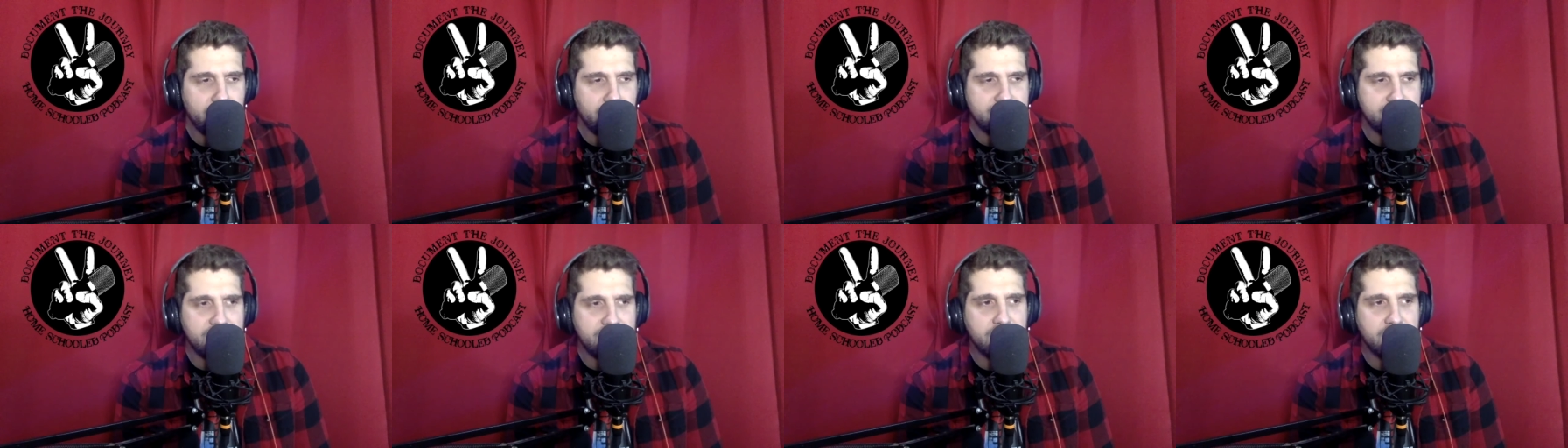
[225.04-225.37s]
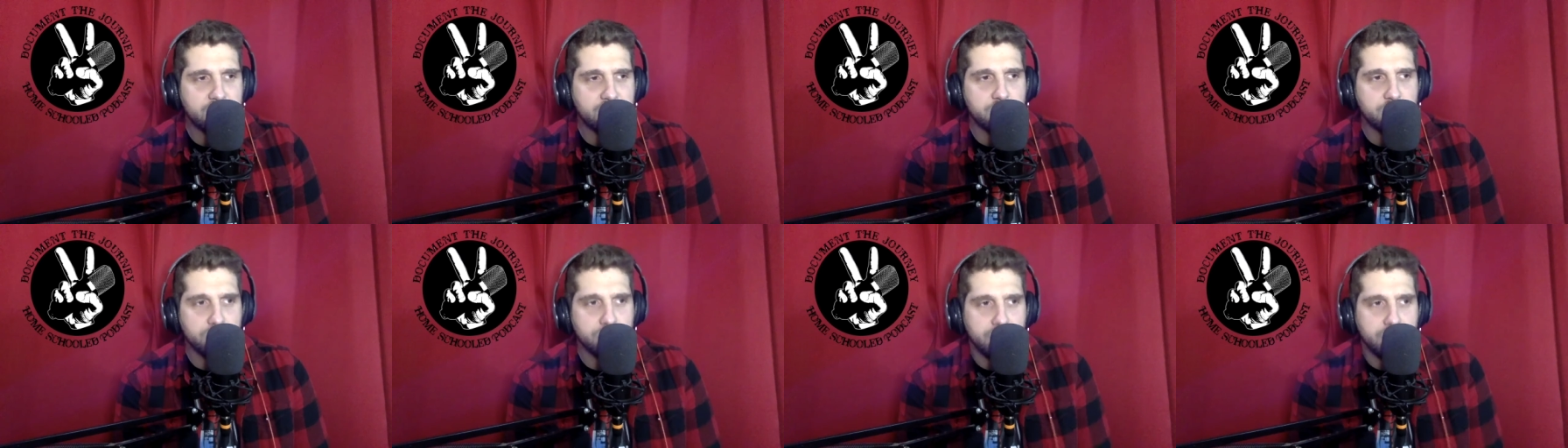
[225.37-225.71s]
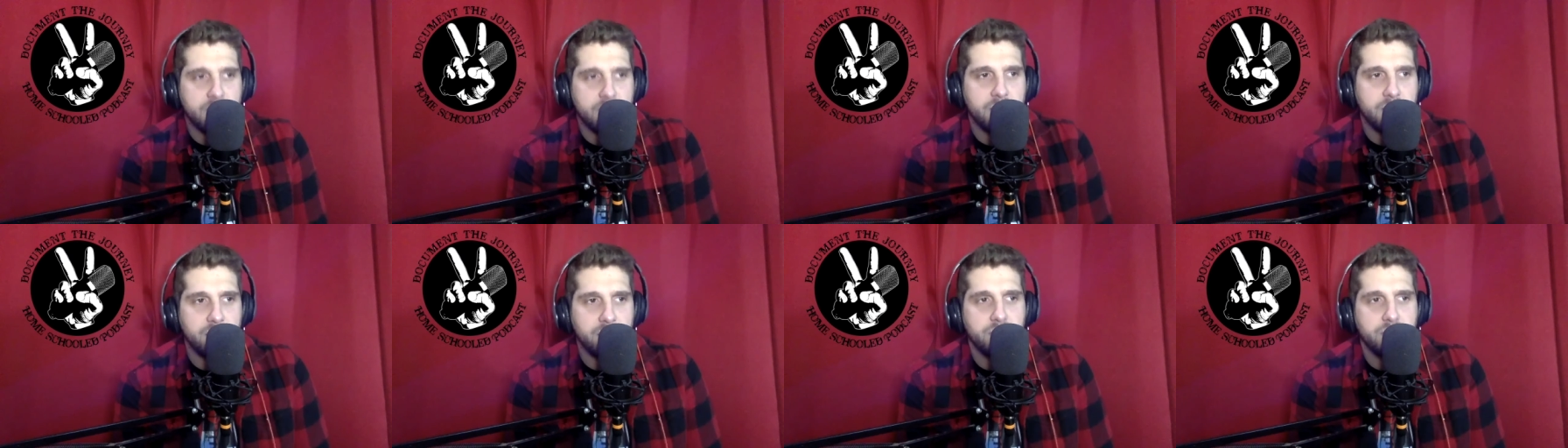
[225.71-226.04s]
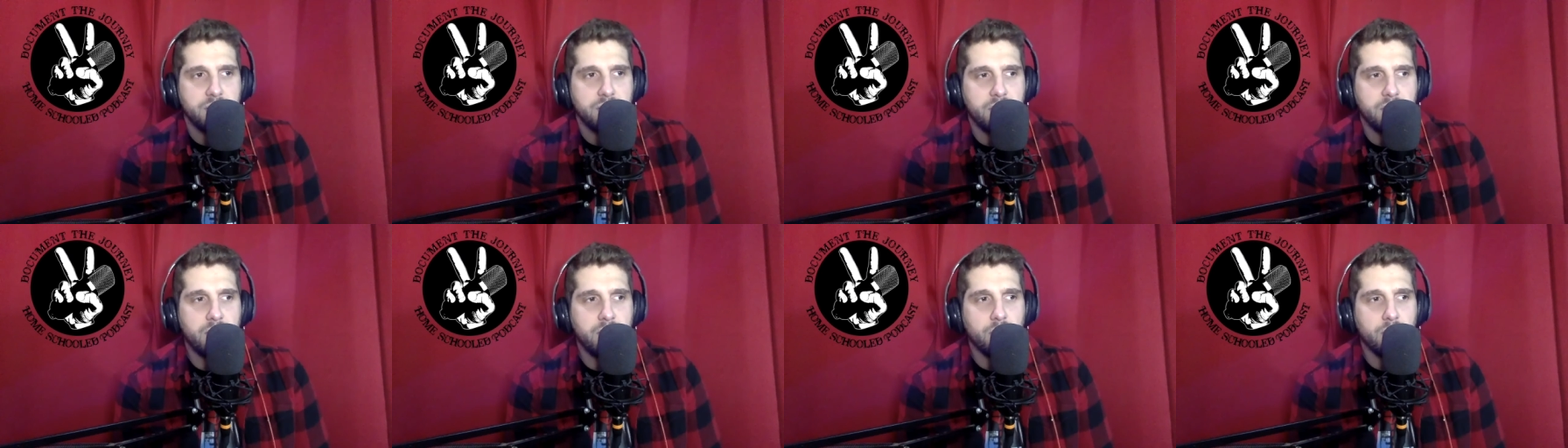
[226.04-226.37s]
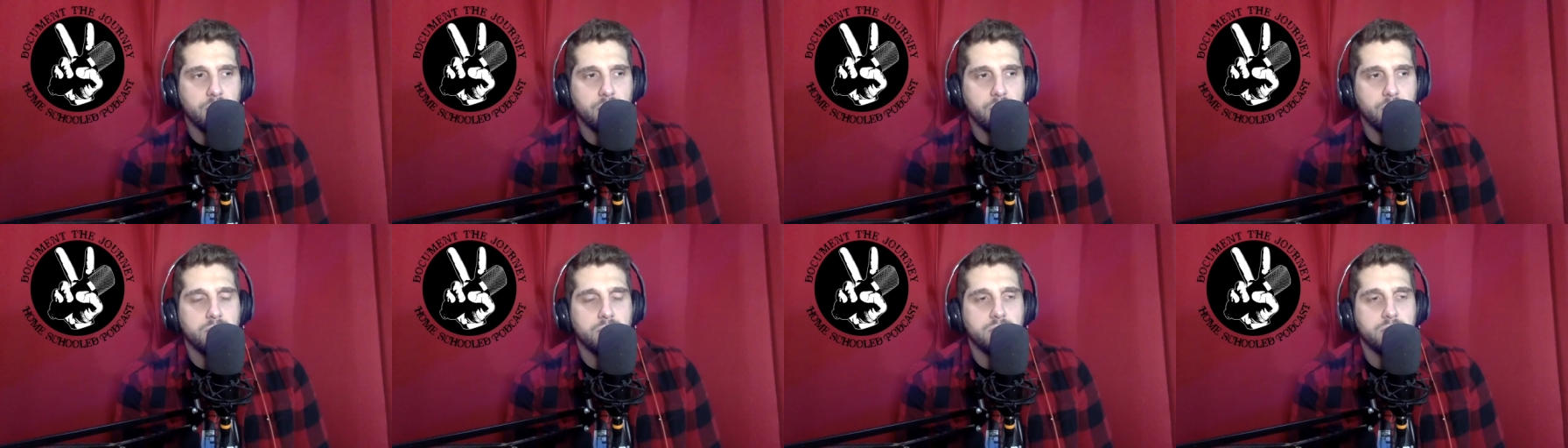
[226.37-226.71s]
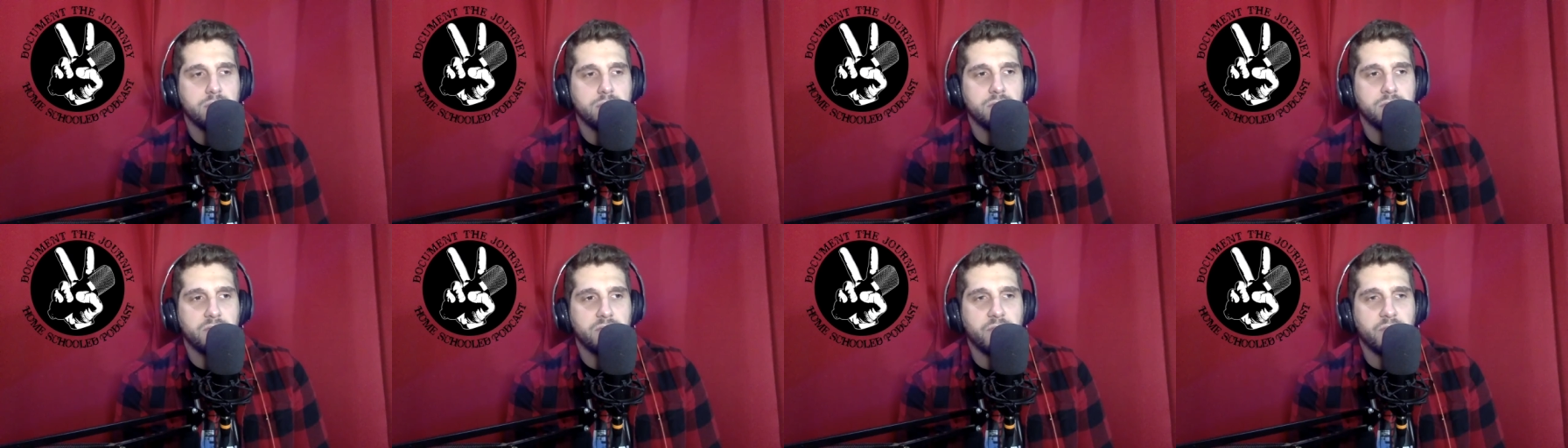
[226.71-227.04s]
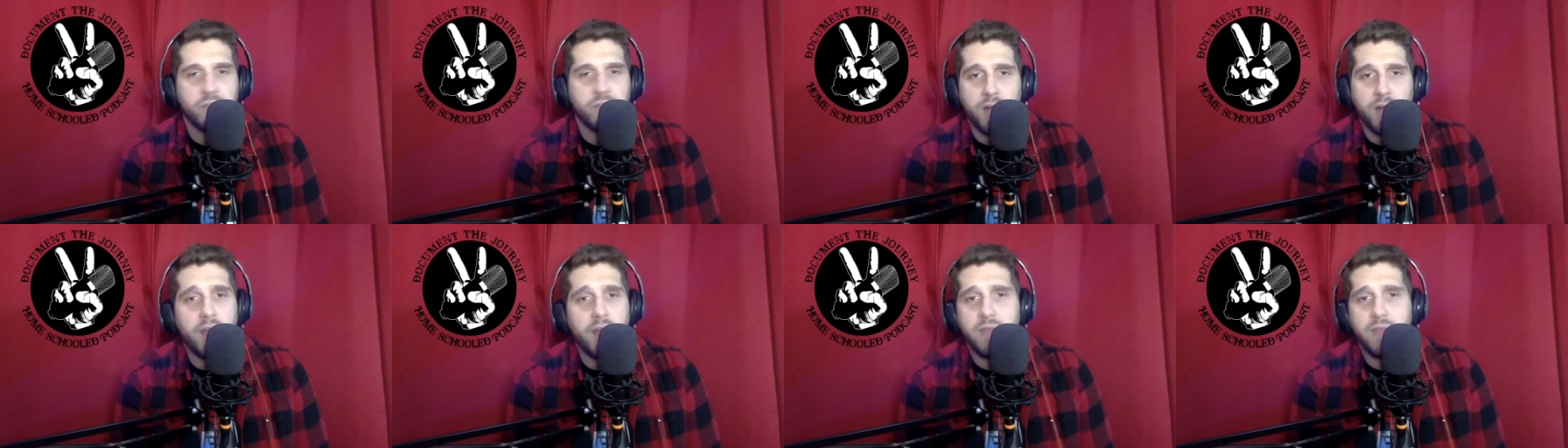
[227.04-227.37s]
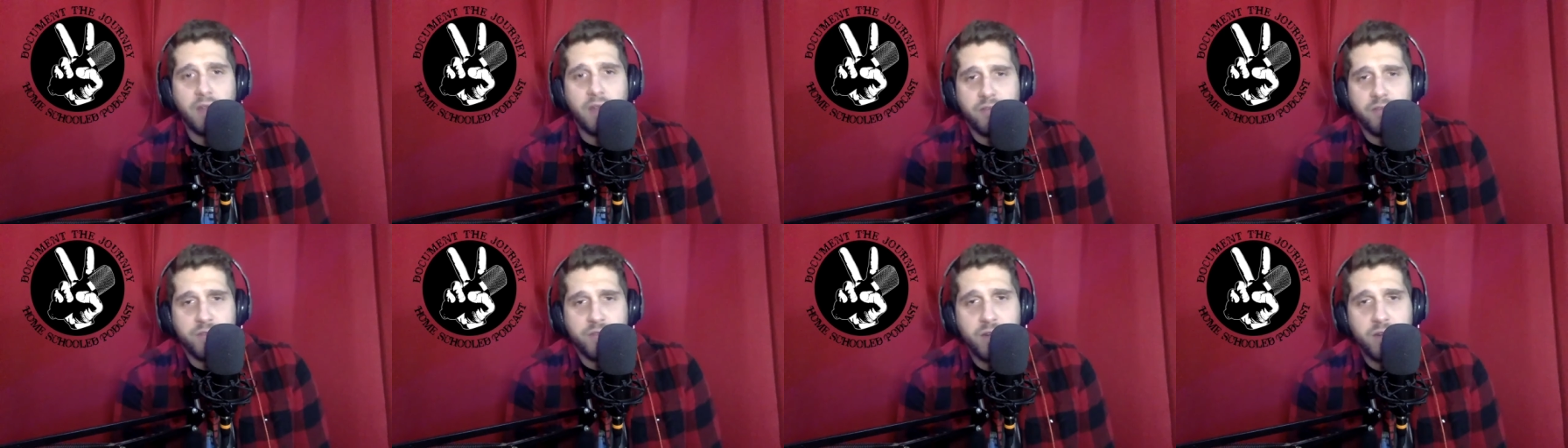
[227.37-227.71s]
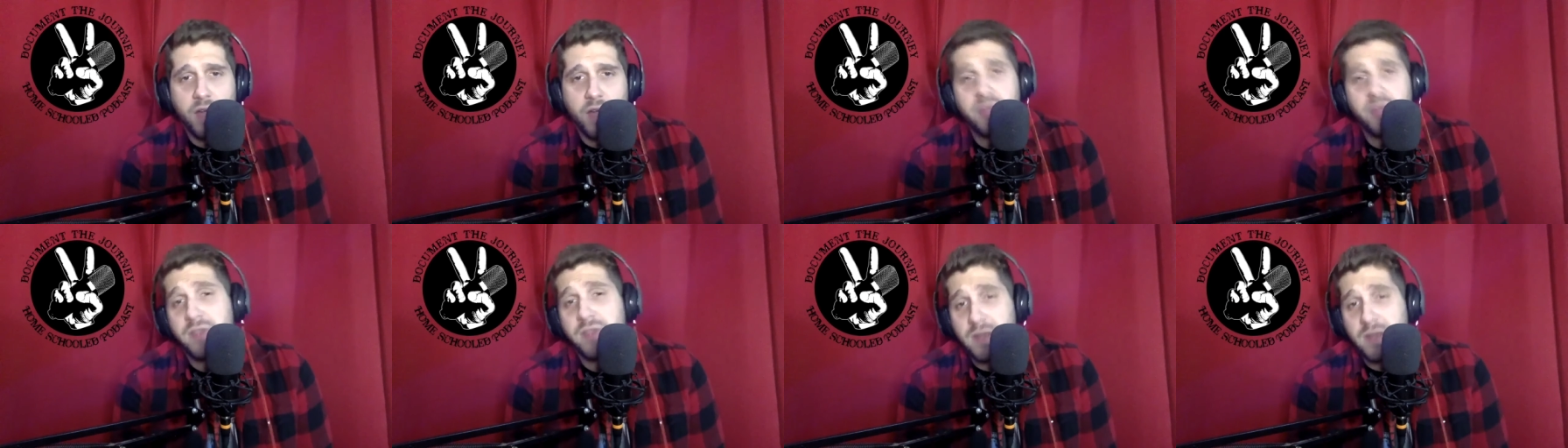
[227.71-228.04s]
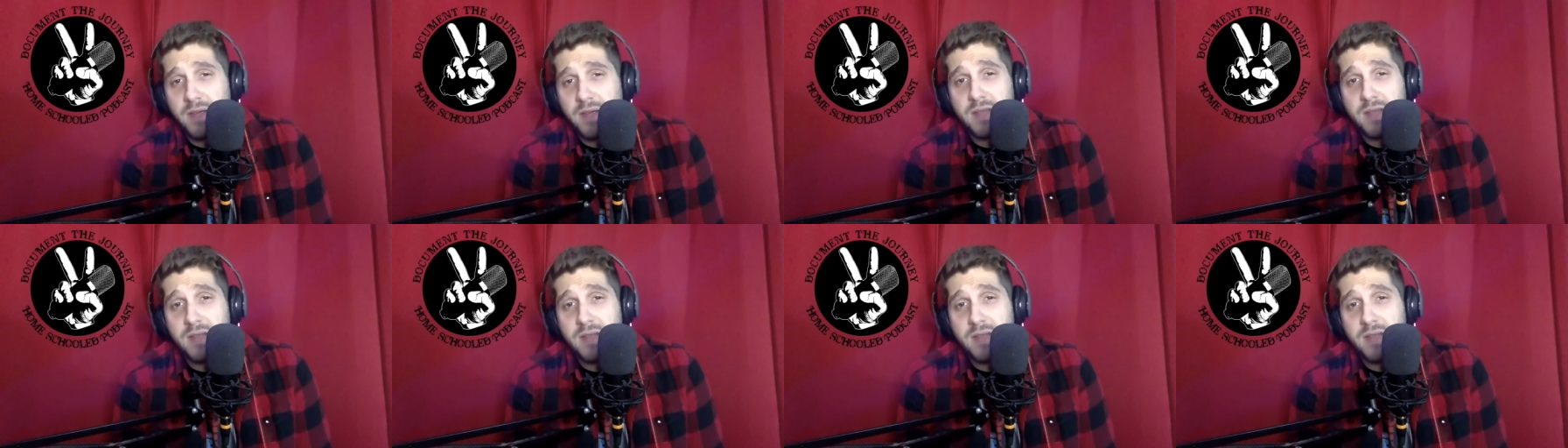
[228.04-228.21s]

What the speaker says: actually, not for nothing.